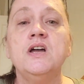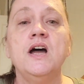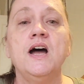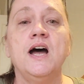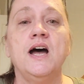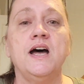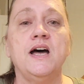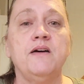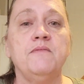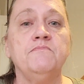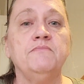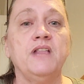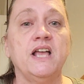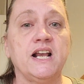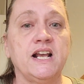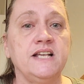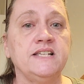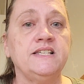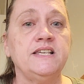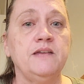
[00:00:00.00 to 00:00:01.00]

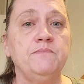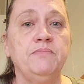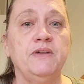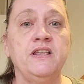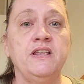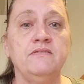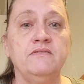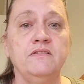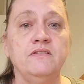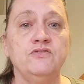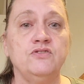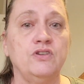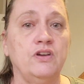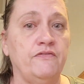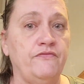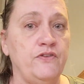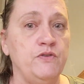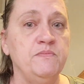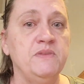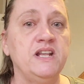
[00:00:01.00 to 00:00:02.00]
Like I said a
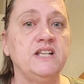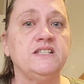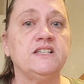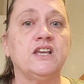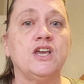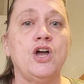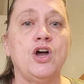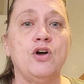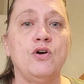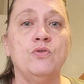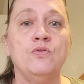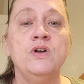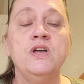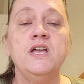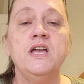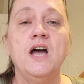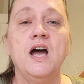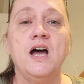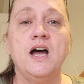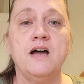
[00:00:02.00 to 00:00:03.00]
few minutes ago,
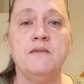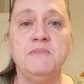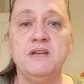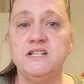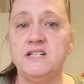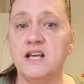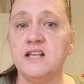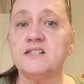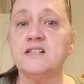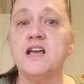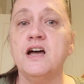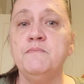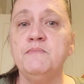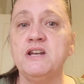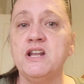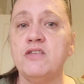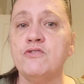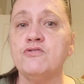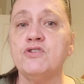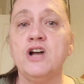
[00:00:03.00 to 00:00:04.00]
it does come
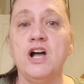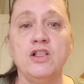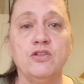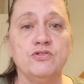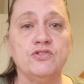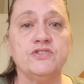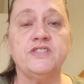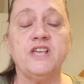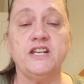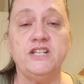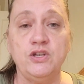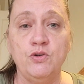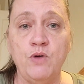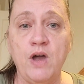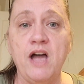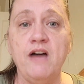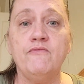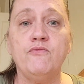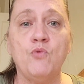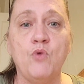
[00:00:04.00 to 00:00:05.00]
in other colors. They do
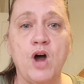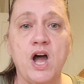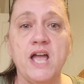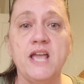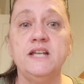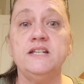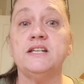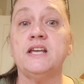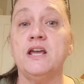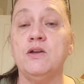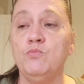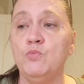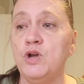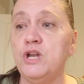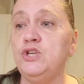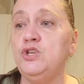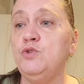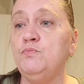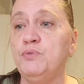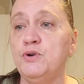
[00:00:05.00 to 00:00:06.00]
have white, and
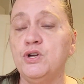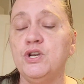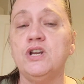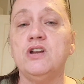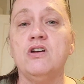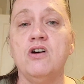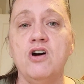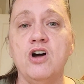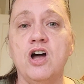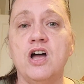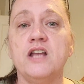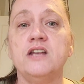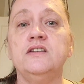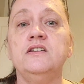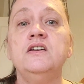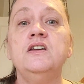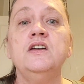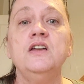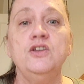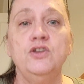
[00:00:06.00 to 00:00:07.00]
when you put it on,
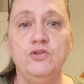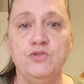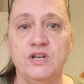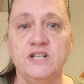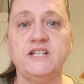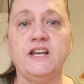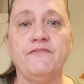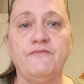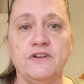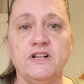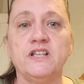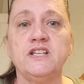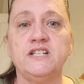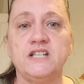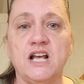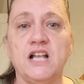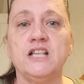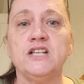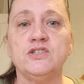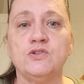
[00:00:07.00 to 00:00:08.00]
you could definitely
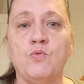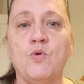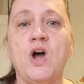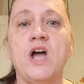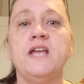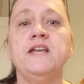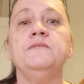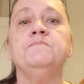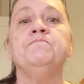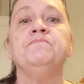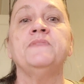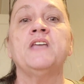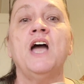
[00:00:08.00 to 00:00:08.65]
tell it's white.